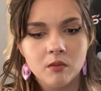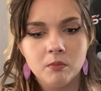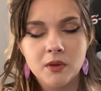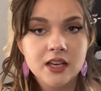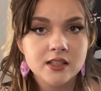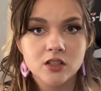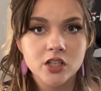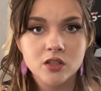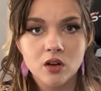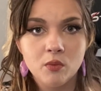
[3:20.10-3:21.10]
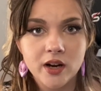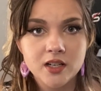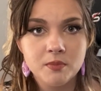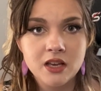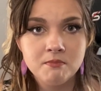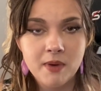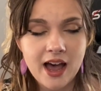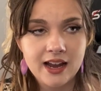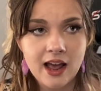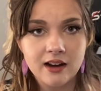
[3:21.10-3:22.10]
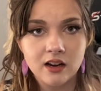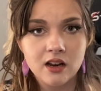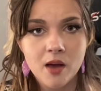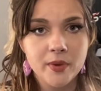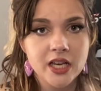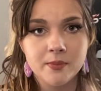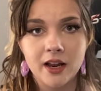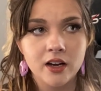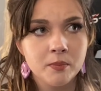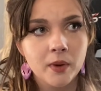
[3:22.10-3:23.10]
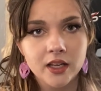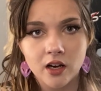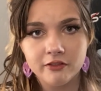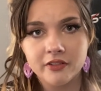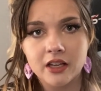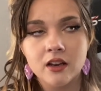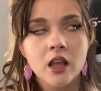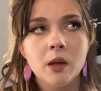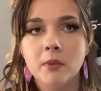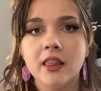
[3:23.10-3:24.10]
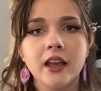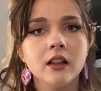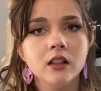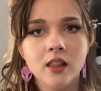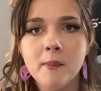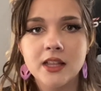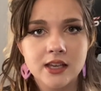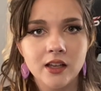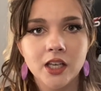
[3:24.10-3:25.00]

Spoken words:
because they're just going to wind up being bad at it and not making any money off of it. But let me tell